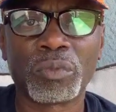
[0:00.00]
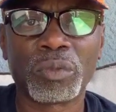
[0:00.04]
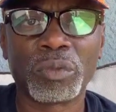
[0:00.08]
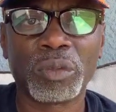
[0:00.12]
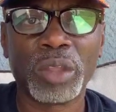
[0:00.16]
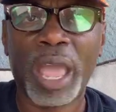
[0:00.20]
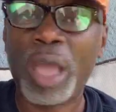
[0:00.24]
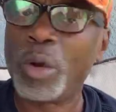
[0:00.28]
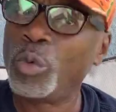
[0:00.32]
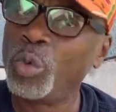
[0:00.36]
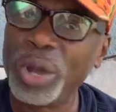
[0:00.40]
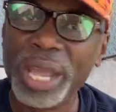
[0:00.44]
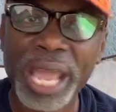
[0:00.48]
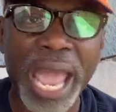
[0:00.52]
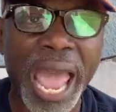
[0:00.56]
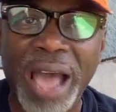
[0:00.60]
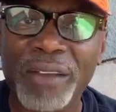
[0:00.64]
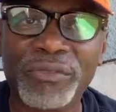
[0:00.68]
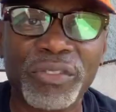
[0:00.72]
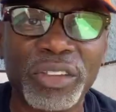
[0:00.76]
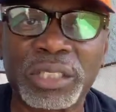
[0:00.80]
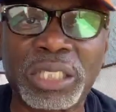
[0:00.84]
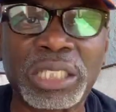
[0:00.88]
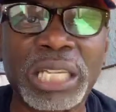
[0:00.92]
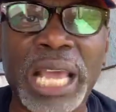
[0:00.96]
and we
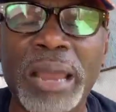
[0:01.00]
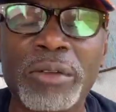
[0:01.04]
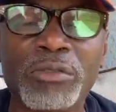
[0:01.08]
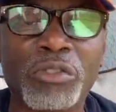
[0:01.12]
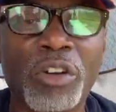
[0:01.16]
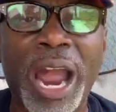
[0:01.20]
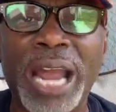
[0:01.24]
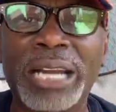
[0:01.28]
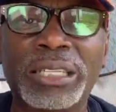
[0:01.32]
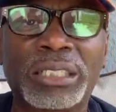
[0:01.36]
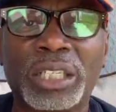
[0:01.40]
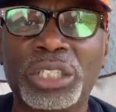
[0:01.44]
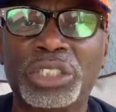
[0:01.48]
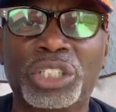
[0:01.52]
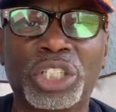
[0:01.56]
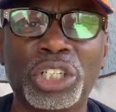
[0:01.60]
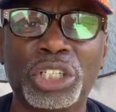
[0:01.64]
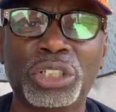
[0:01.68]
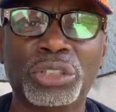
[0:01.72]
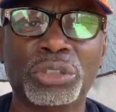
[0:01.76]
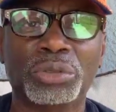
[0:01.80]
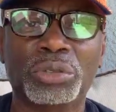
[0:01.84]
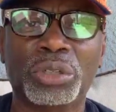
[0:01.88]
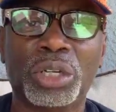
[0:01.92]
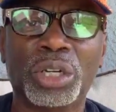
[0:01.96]
have the same rights as
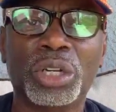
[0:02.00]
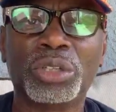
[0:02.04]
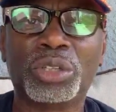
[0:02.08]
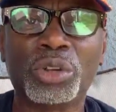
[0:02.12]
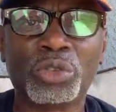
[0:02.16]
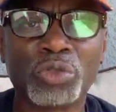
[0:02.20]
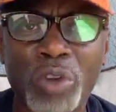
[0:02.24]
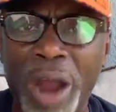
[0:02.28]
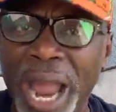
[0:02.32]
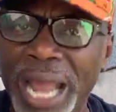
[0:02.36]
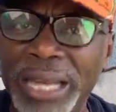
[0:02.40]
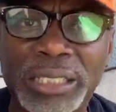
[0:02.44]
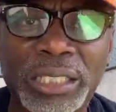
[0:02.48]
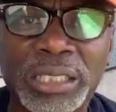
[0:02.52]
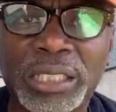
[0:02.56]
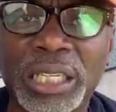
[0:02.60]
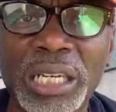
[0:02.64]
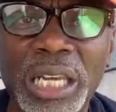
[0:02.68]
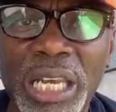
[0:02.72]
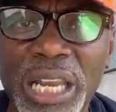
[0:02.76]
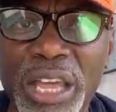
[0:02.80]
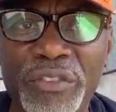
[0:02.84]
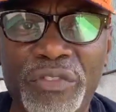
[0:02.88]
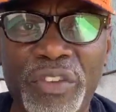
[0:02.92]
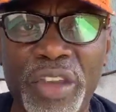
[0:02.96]
you, the rights to
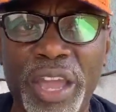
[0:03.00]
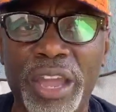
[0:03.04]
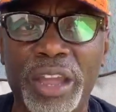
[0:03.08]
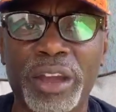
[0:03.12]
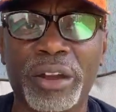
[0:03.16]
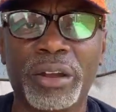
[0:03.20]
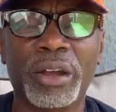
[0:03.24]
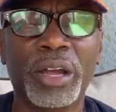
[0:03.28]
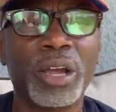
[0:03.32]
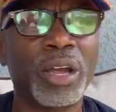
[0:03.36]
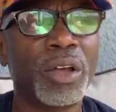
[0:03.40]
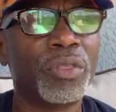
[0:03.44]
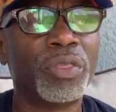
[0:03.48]
live here,